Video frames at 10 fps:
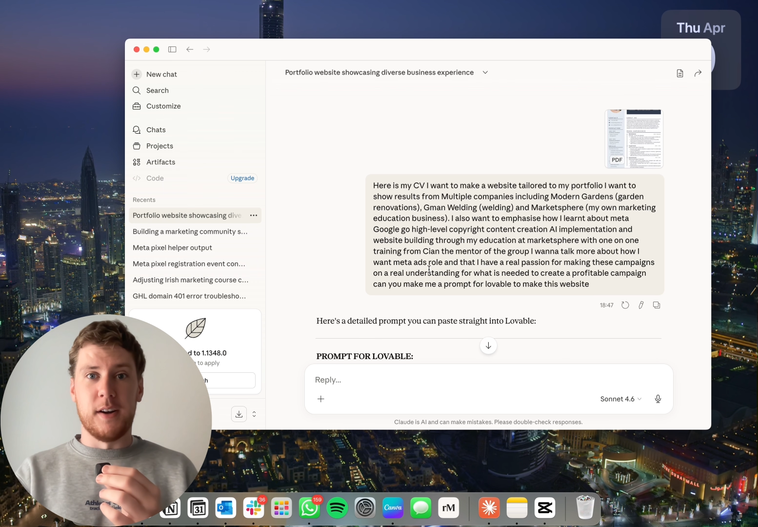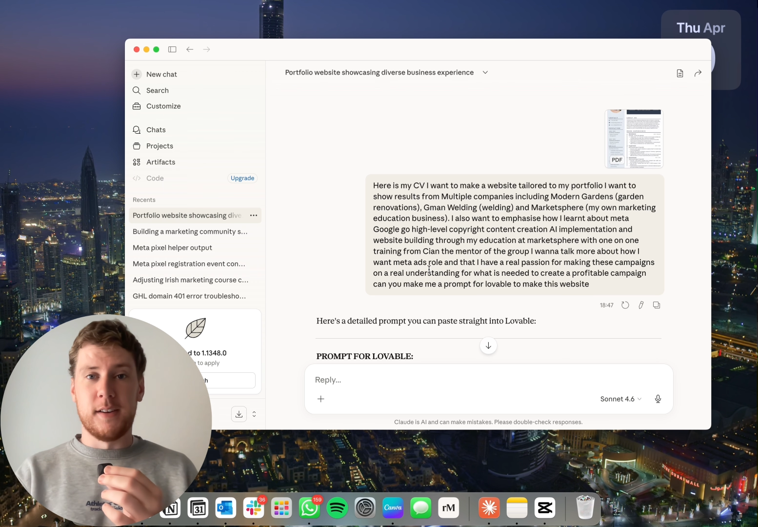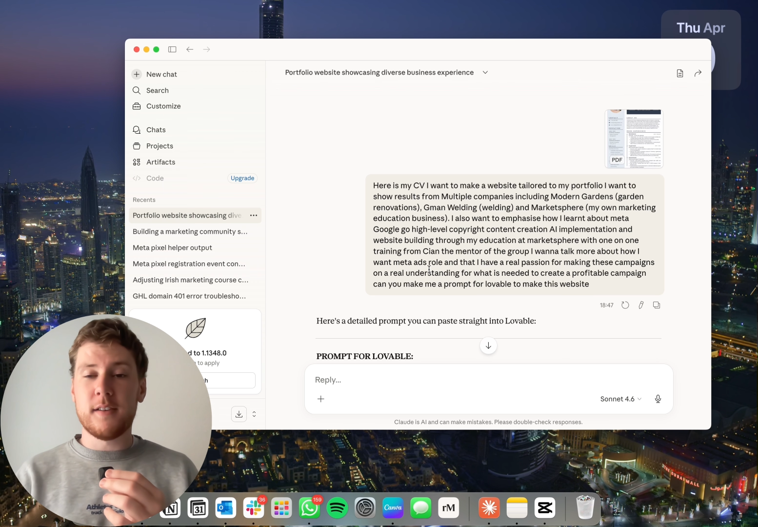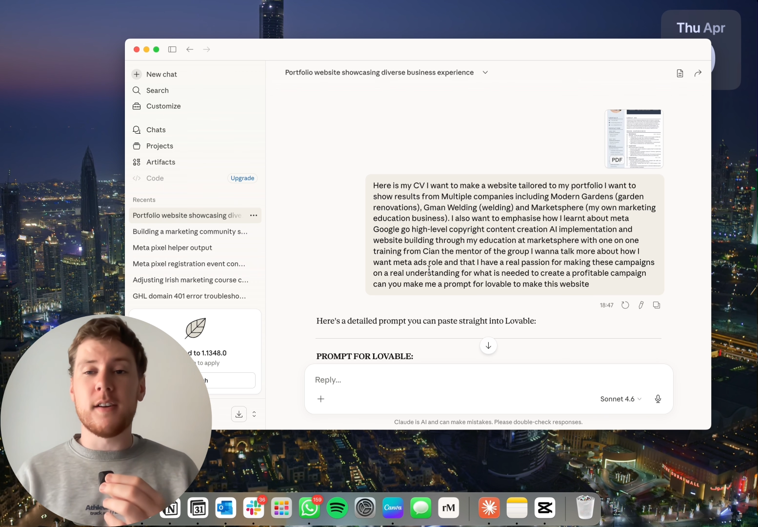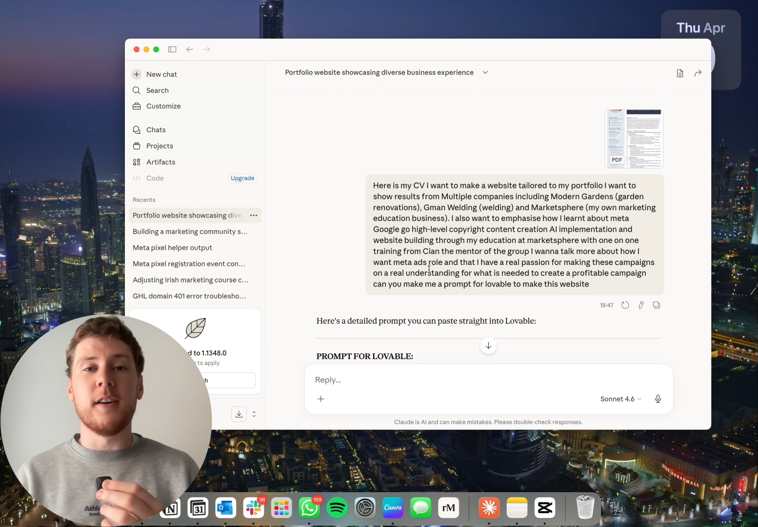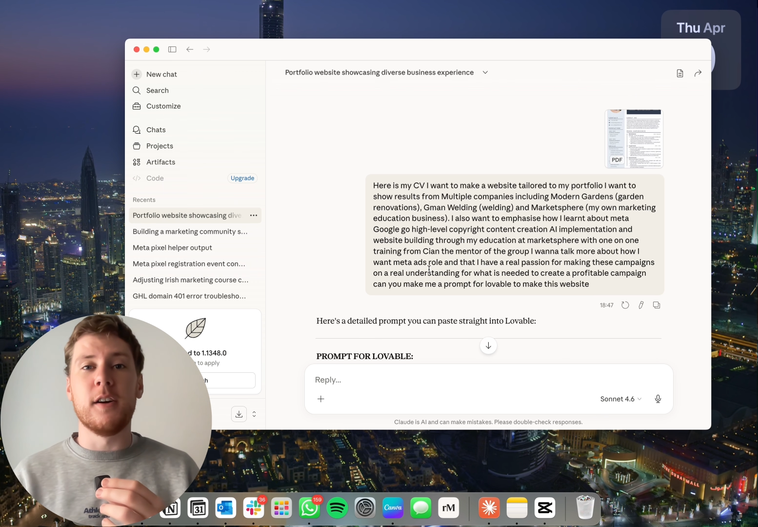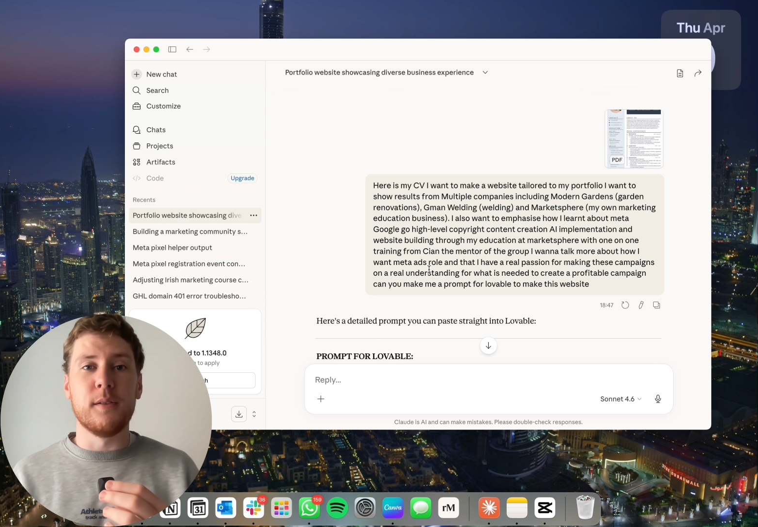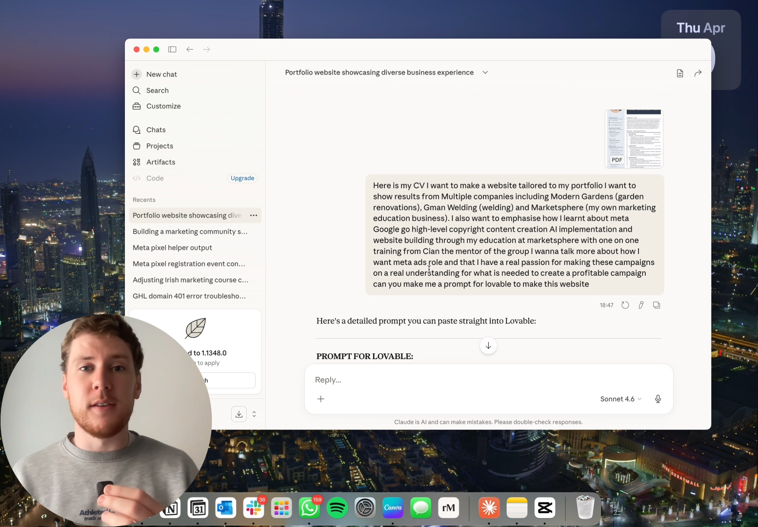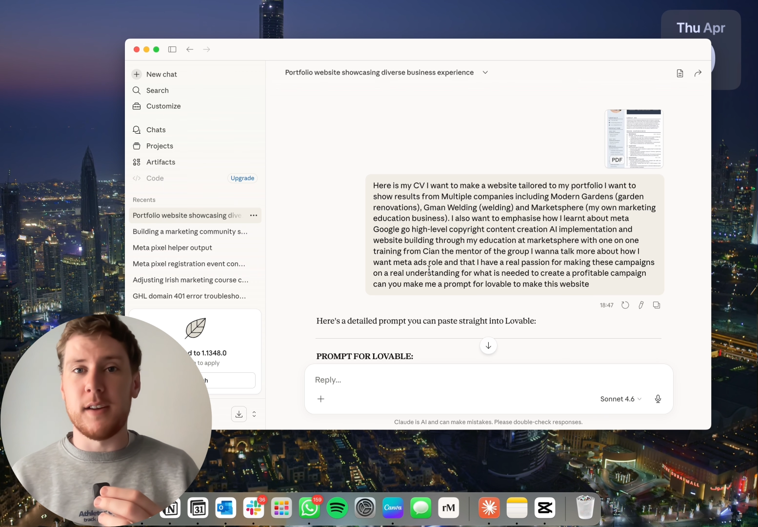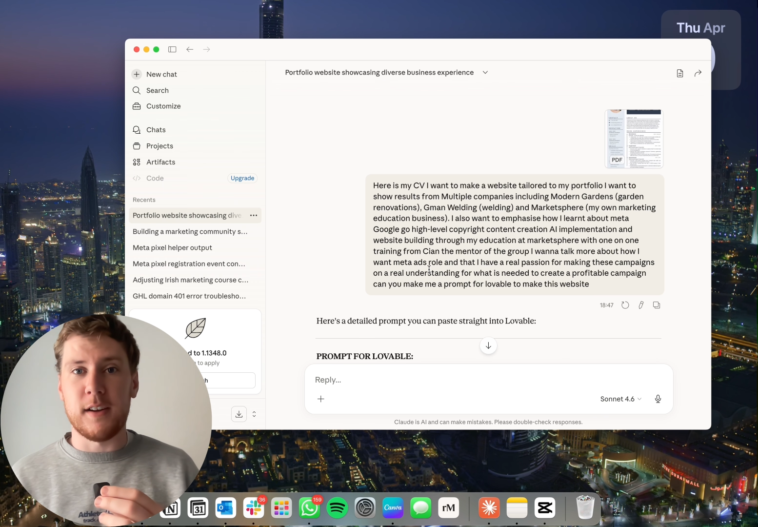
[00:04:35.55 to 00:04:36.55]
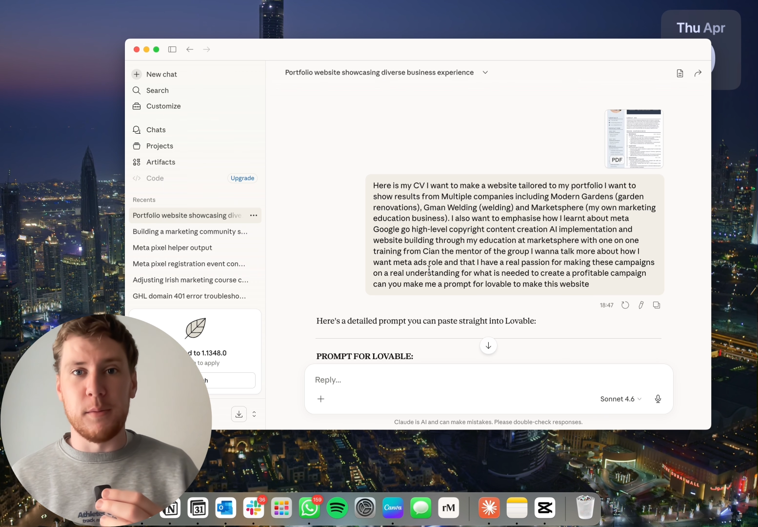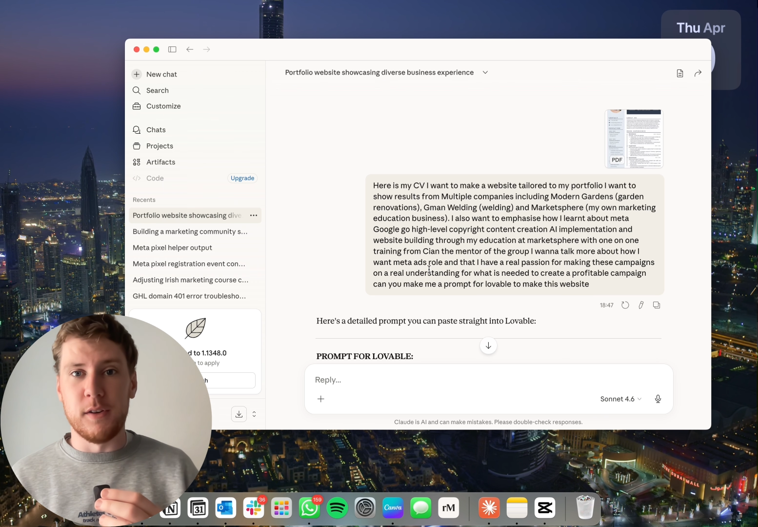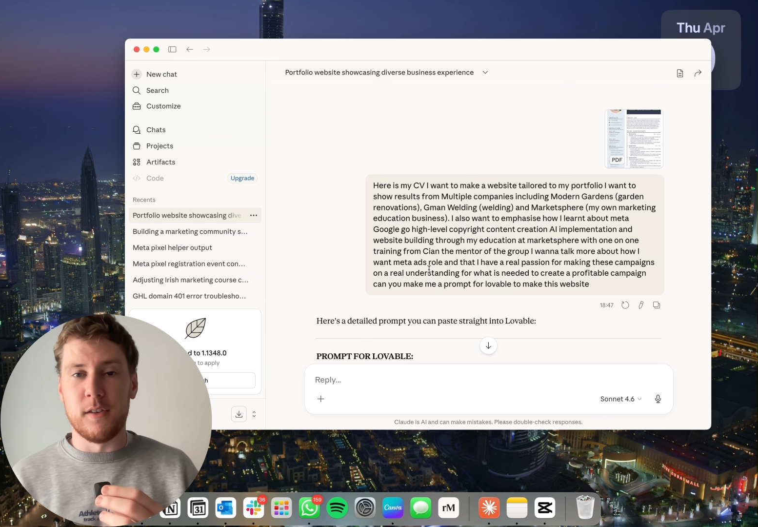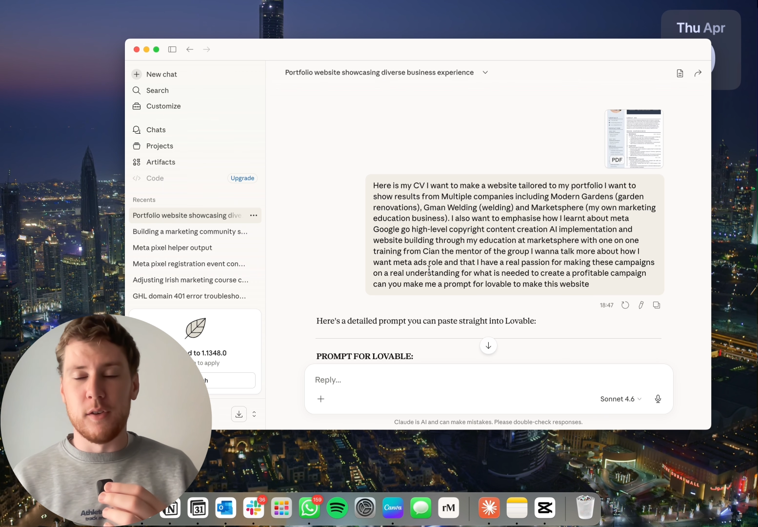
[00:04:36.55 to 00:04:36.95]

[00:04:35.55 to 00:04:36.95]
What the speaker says: This guy knows exactly what he's doing,